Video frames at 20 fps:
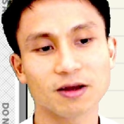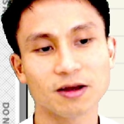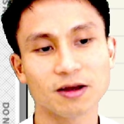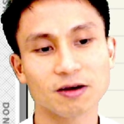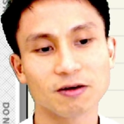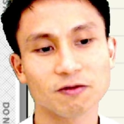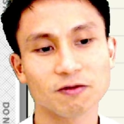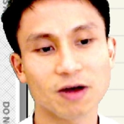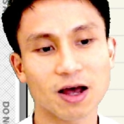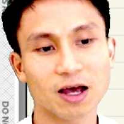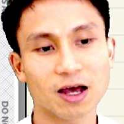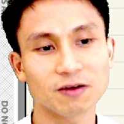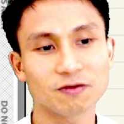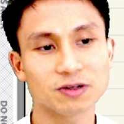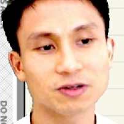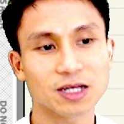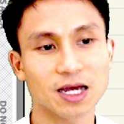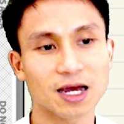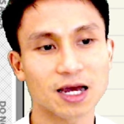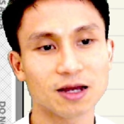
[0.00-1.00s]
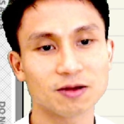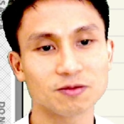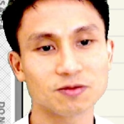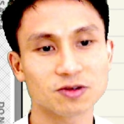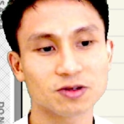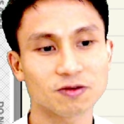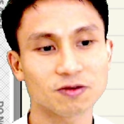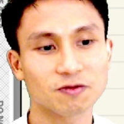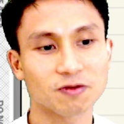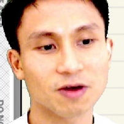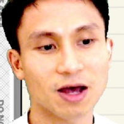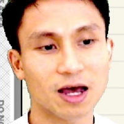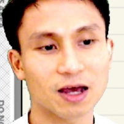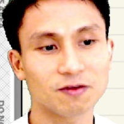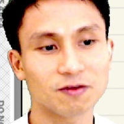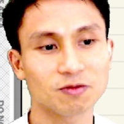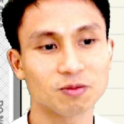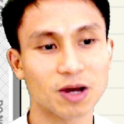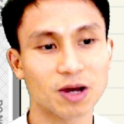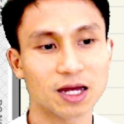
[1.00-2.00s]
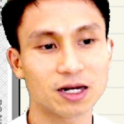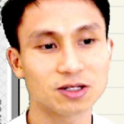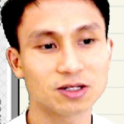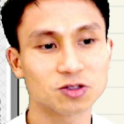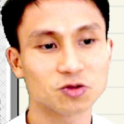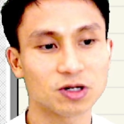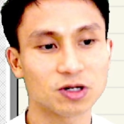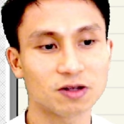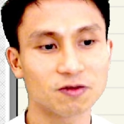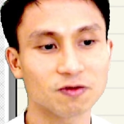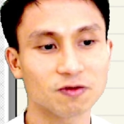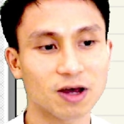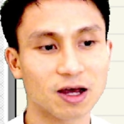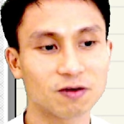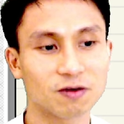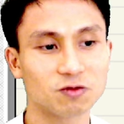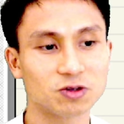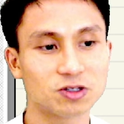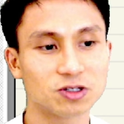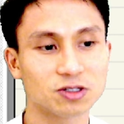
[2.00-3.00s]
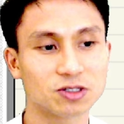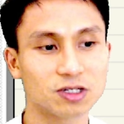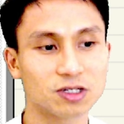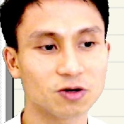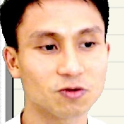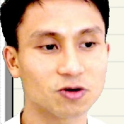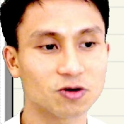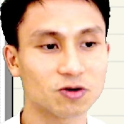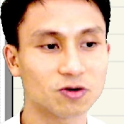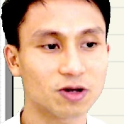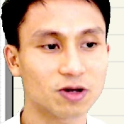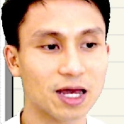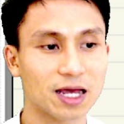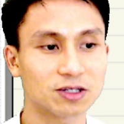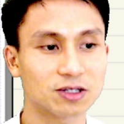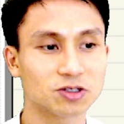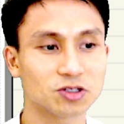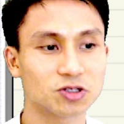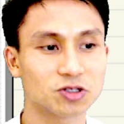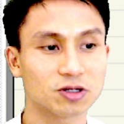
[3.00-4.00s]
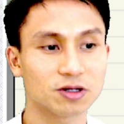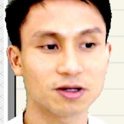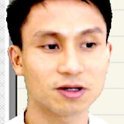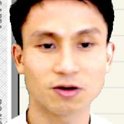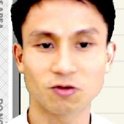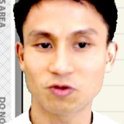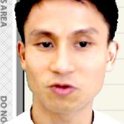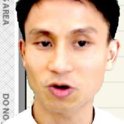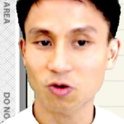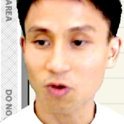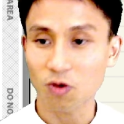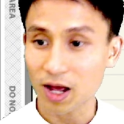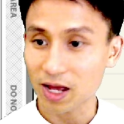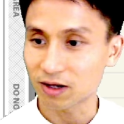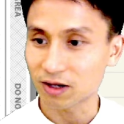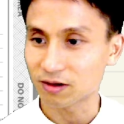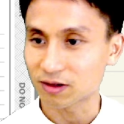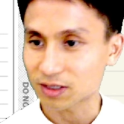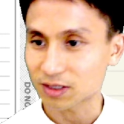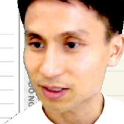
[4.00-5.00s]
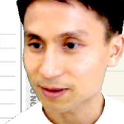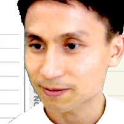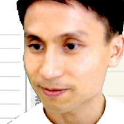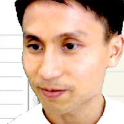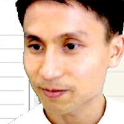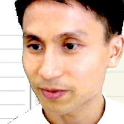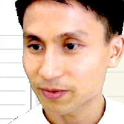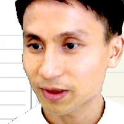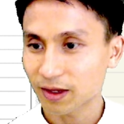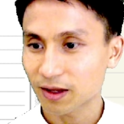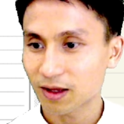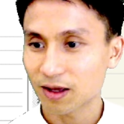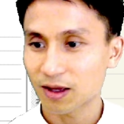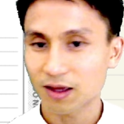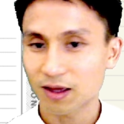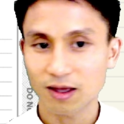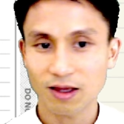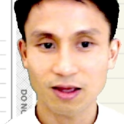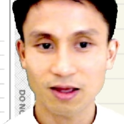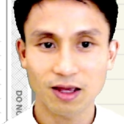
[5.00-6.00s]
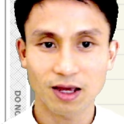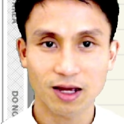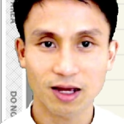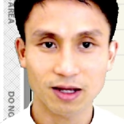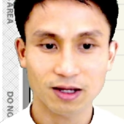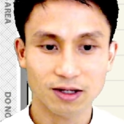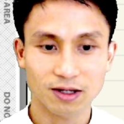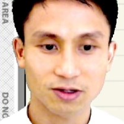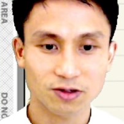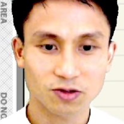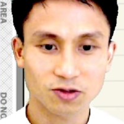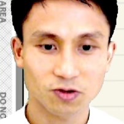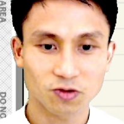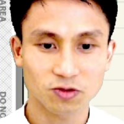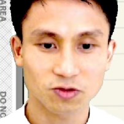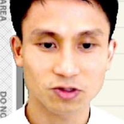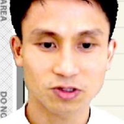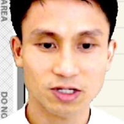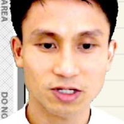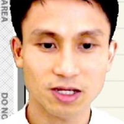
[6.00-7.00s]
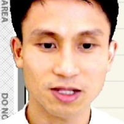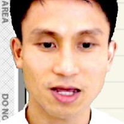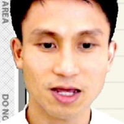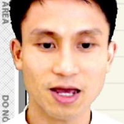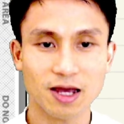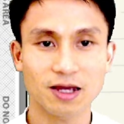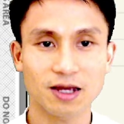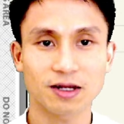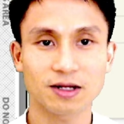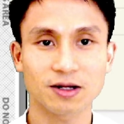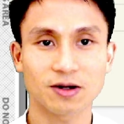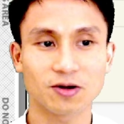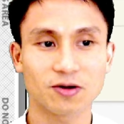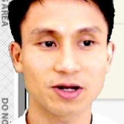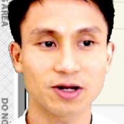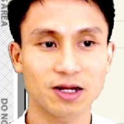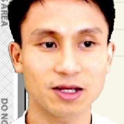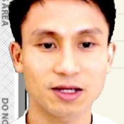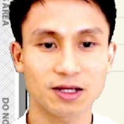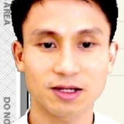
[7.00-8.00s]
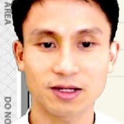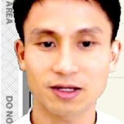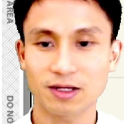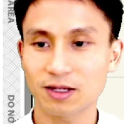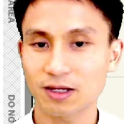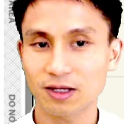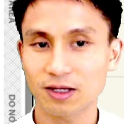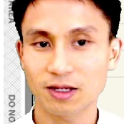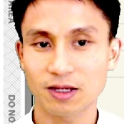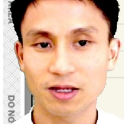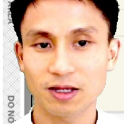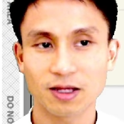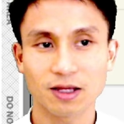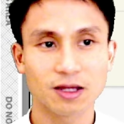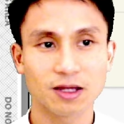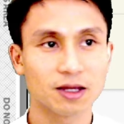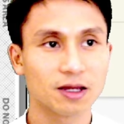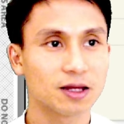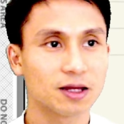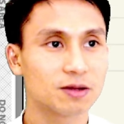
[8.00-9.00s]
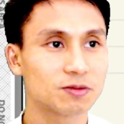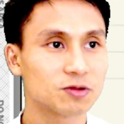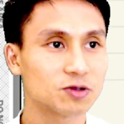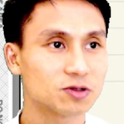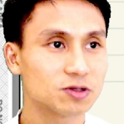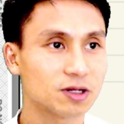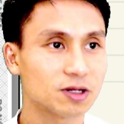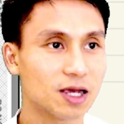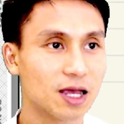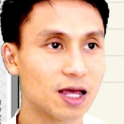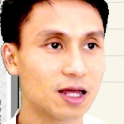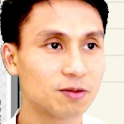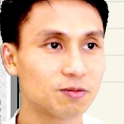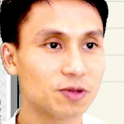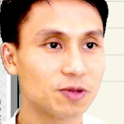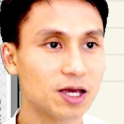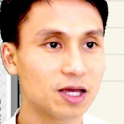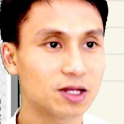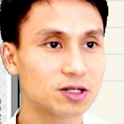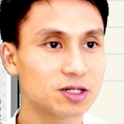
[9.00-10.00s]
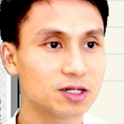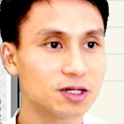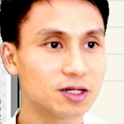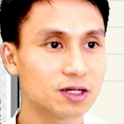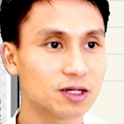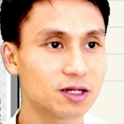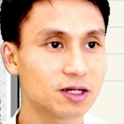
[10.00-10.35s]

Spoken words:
5 times 5 minus 25, which is 0 as required. Yeah, so see there already? Just going to add a page here,